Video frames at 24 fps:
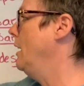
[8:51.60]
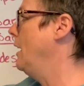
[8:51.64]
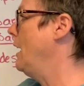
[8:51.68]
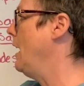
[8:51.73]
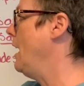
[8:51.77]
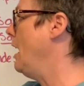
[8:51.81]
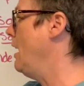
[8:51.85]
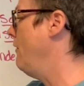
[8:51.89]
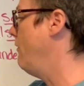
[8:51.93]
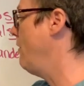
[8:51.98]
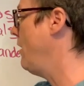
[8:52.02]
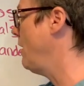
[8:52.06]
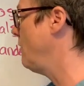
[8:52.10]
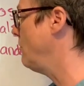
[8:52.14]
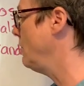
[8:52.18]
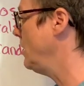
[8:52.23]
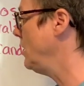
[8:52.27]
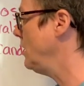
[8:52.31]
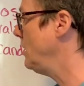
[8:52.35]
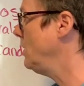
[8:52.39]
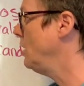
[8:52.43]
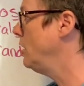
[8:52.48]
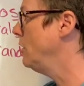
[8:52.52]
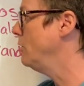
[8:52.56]
And I have that
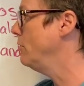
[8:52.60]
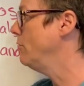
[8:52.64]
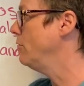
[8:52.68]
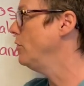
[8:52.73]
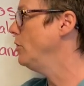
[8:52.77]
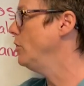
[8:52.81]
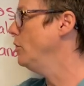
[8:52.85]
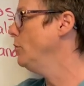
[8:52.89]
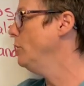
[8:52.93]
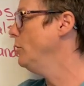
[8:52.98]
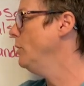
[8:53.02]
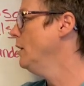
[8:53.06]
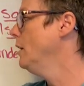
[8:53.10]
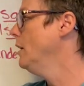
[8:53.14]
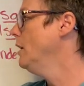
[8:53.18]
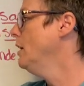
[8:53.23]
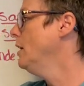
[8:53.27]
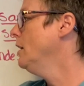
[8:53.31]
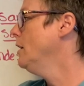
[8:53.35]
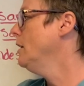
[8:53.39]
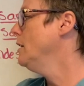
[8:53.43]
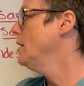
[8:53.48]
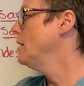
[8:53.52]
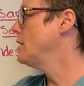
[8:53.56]
written here for you.
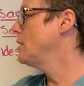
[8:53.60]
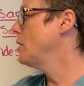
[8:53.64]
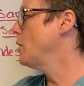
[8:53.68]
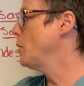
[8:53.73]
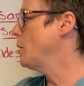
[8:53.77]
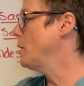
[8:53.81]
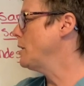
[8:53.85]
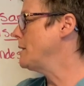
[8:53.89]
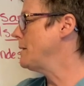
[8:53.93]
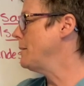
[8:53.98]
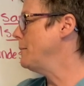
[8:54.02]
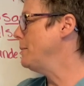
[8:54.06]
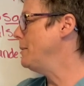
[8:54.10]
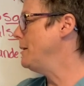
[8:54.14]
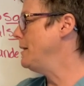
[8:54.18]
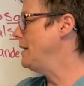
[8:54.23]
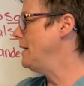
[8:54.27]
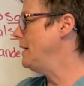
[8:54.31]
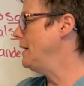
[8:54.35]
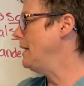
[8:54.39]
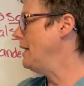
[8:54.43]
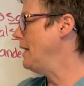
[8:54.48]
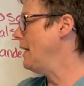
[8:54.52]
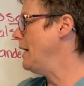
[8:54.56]
So it's the
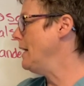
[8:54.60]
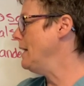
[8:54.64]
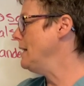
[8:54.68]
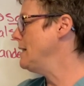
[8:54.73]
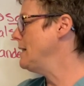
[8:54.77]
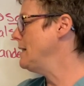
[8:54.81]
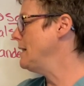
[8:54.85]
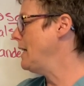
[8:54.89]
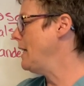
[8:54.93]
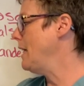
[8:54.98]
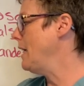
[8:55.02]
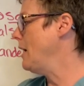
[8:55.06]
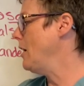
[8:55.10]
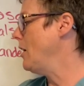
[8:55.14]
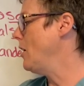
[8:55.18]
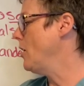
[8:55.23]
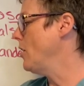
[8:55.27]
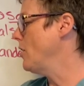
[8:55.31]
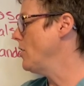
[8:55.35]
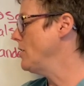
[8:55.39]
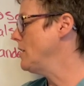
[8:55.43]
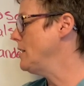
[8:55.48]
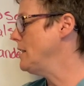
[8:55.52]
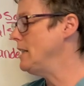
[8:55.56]
beginning
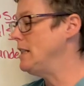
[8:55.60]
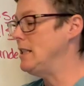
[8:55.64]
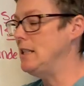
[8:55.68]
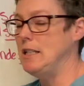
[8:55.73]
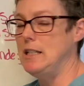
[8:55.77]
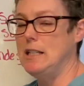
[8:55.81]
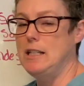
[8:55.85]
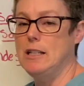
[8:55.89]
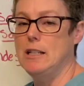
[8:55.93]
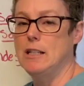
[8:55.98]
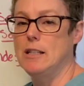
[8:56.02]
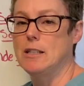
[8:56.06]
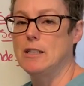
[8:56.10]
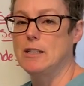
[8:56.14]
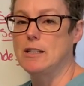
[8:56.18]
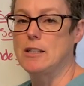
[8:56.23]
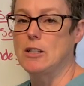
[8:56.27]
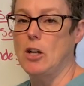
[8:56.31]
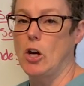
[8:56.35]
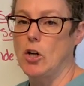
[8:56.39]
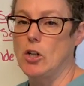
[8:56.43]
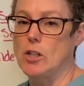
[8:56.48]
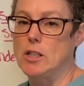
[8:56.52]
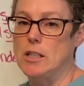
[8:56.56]
SART,
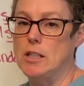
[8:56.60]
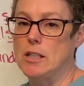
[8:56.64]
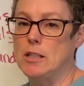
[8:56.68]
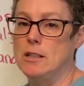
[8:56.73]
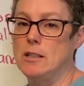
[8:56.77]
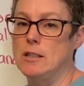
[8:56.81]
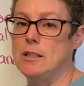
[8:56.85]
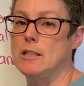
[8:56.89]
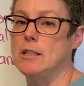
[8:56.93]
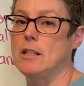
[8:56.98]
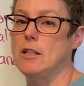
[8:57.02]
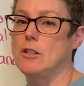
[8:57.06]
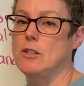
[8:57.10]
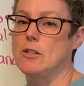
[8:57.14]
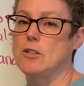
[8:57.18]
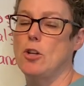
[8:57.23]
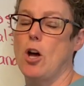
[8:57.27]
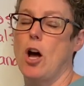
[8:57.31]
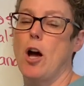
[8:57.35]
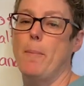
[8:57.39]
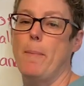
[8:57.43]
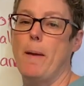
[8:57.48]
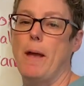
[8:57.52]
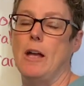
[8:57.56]
sartans,
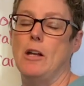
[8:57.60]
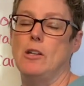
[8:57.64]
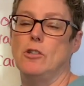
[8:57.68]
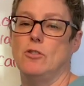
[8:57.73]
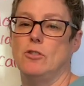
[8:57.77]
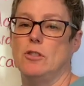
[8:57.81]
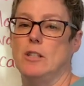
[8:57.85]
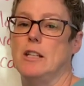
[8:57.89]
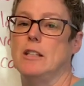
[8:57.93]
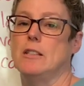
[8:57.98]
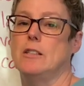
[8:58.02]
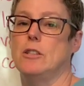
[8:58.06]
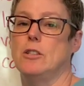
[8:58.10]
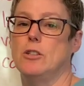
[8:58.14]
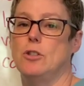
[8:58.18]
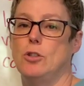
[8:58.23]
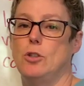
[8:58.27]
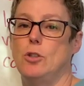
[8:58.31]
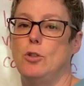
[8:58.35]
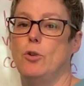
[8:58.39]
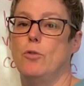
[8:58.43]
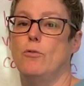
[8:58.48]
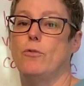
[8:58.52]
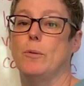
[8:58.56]
stop angiotensin
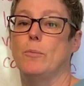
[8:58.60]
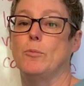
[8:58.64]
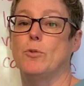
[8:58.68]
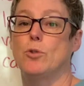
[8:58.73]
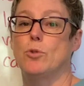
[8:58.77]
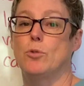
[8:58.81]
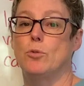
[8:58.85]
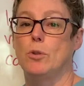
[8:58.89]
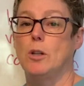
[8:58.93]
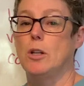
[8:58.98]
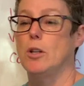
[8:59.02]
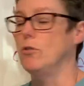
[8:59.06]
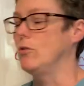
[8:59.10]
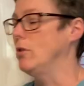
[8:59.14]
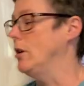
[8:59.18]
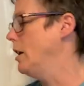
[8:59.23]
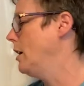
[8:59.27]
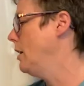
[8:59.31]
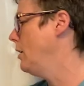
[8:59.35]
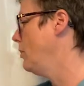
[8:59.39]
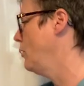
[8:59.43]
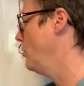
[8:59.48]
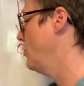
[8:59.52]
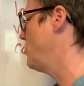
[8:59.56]
2 from
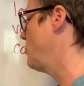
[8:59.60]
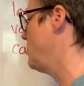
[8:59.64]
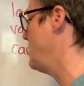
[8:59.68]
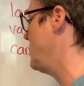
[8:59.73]
triggering those